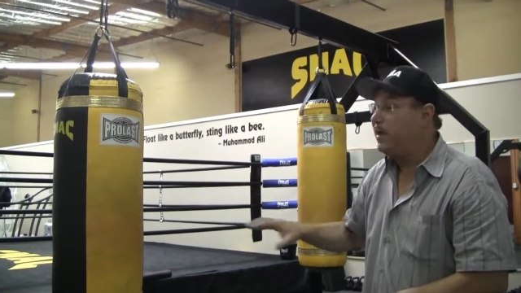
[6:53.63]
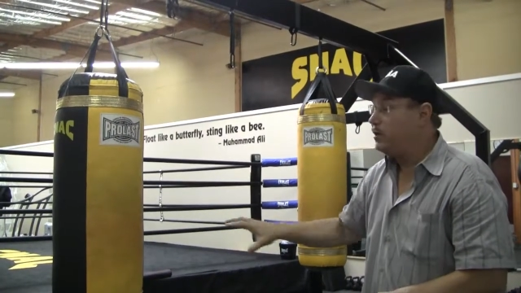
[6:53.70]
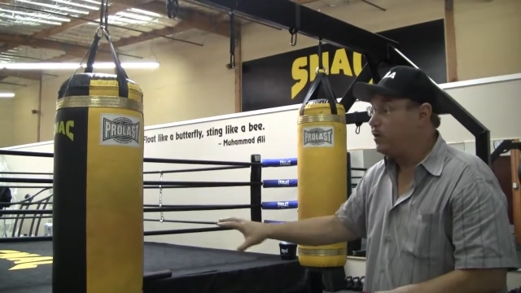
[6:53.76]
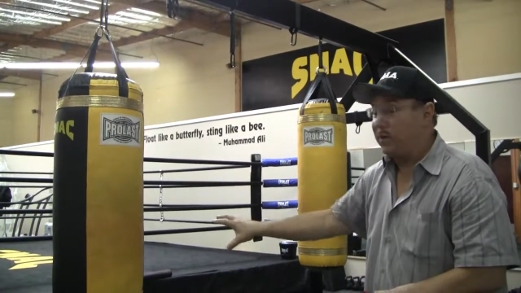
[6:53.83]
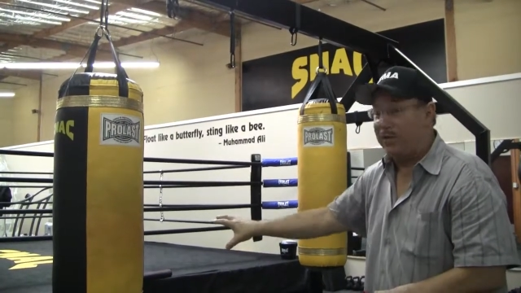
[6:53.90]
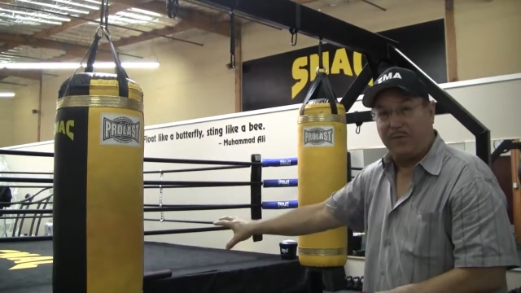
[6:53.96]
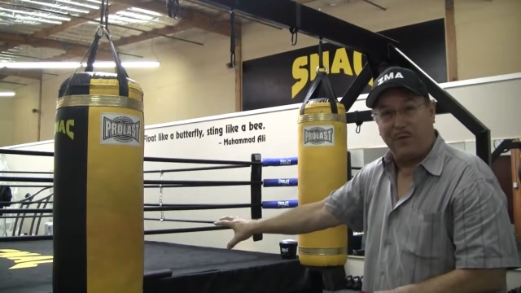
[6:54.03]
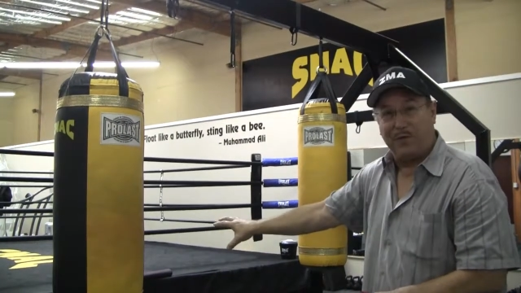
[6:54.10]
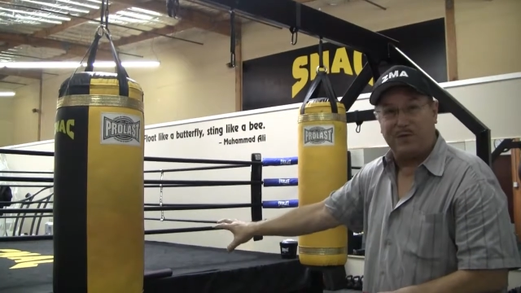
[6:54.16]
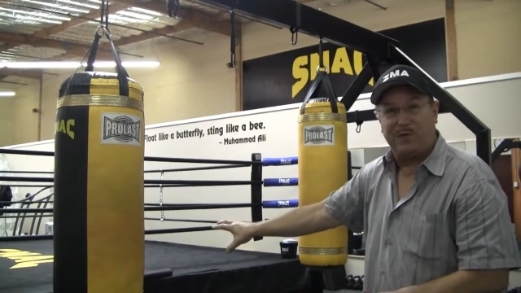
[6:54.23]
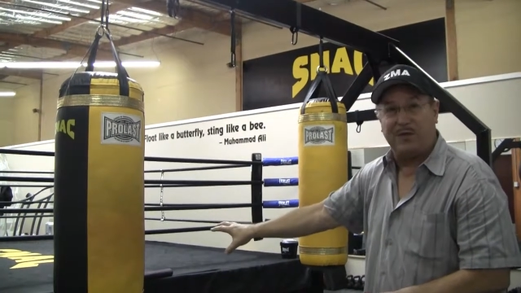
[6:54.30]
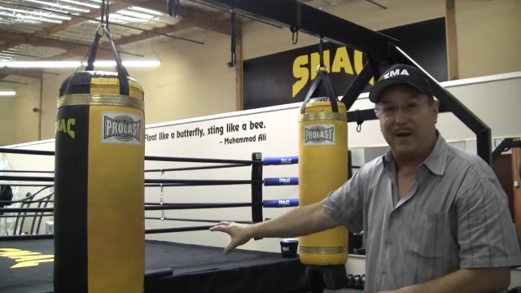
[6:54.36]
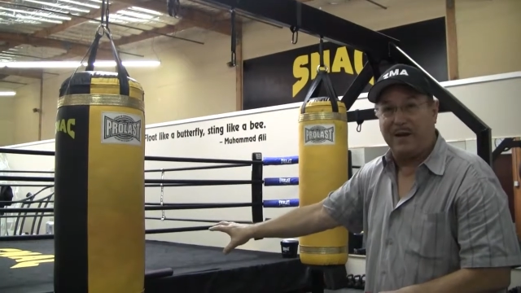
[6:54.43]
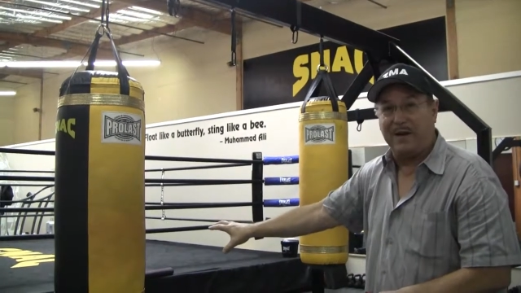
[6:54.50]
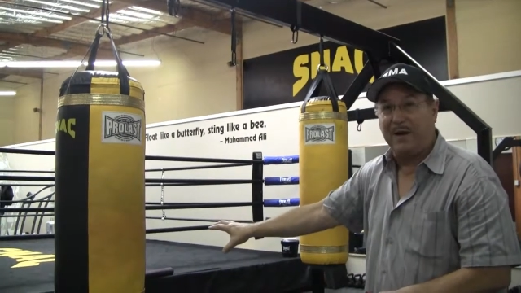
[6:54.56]
So the first
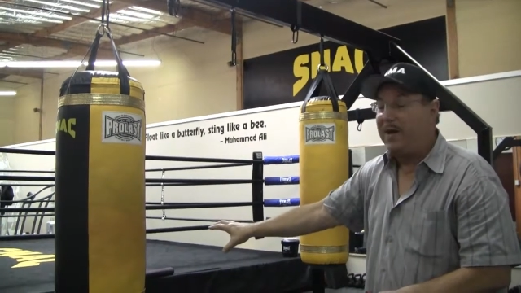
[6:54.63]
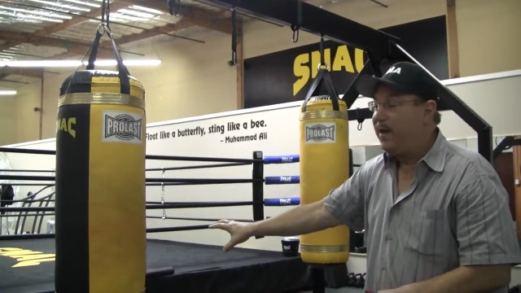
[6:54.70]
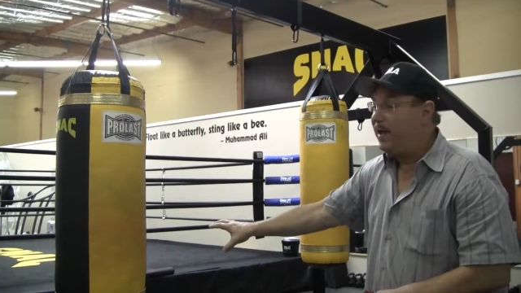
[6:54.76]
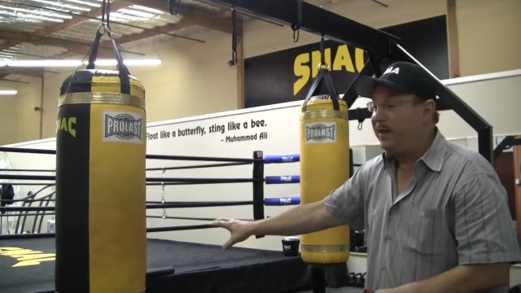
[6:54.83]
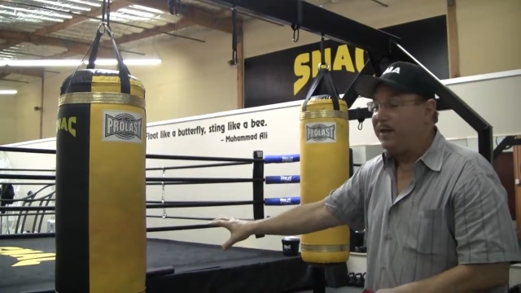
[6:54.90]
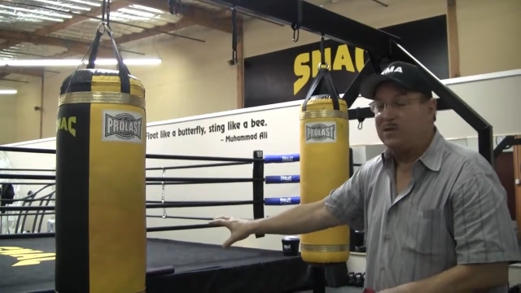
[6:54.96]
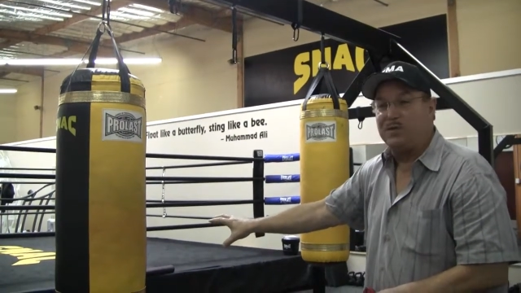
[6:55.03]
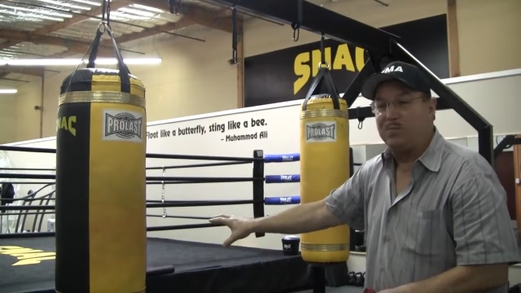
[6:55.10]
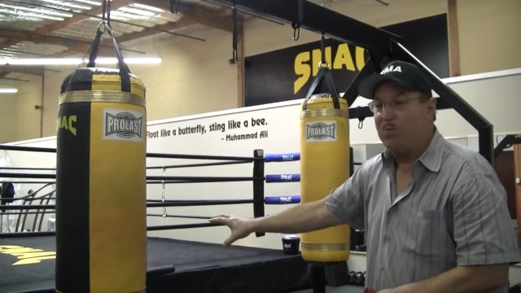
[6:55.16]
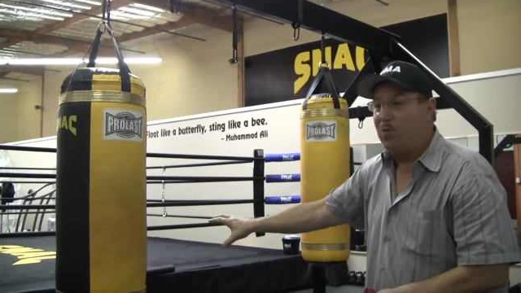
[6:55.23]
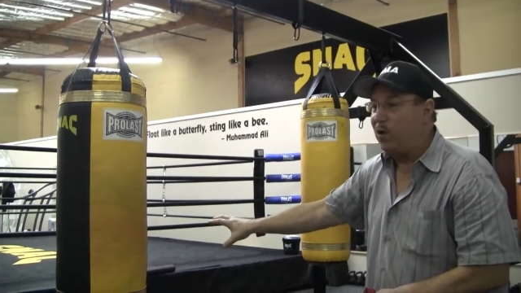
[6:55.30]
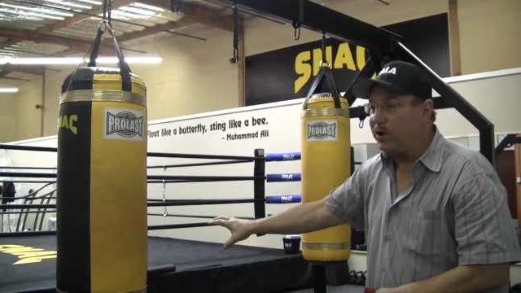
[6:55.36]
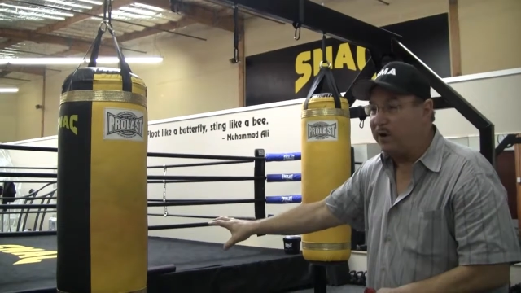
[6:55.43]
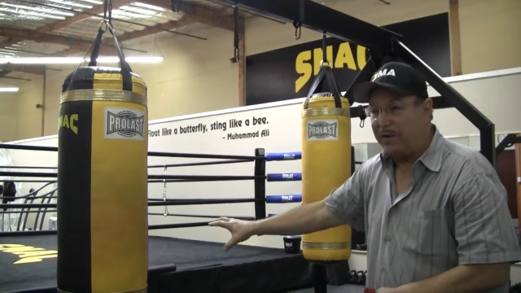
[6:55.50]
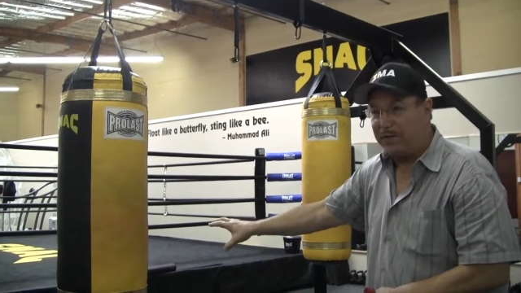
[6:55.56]
set, it's
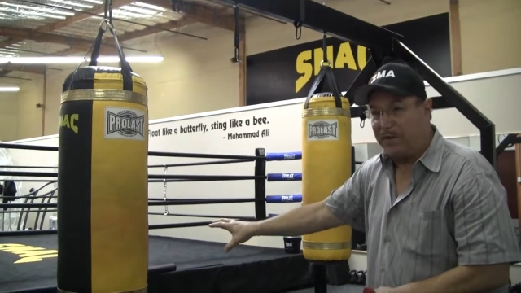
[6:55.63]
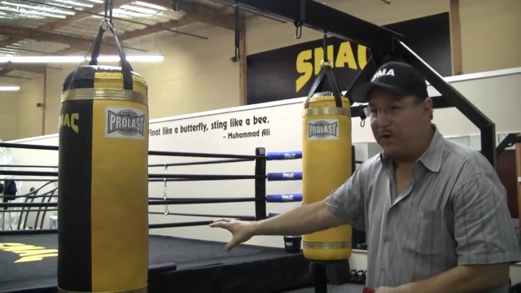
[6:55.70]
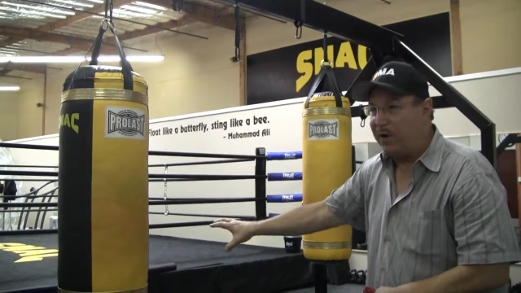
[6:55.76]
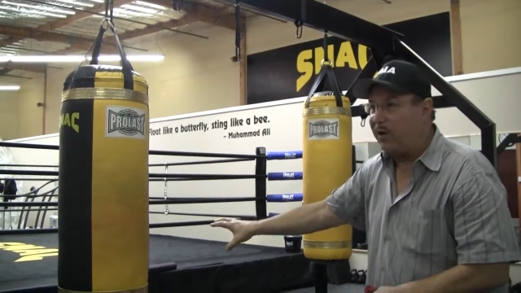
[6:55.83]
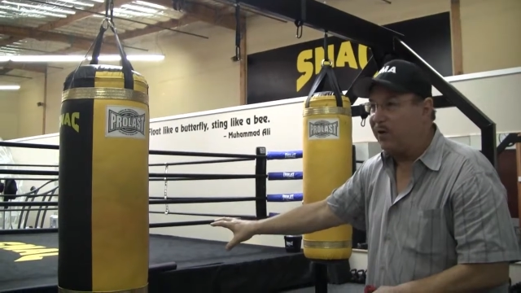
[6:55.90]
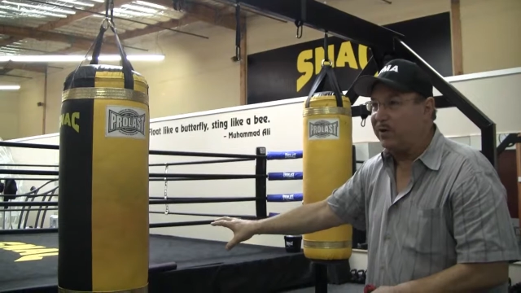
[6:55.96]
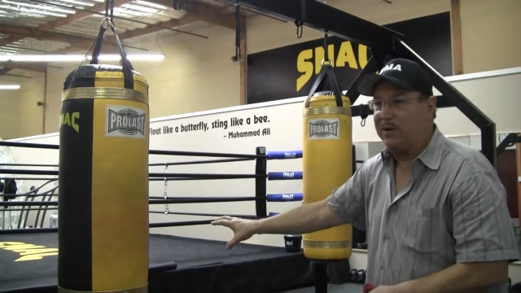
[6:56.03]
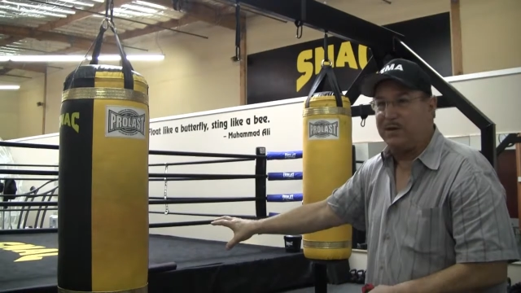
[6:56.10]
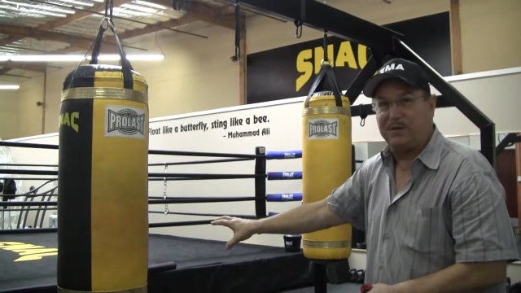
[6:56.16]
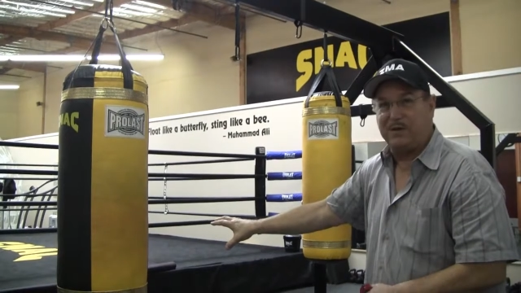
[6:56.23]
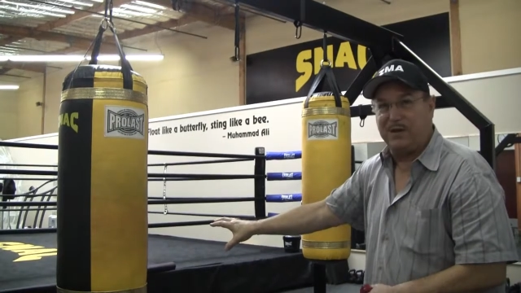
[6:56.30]
more difficult because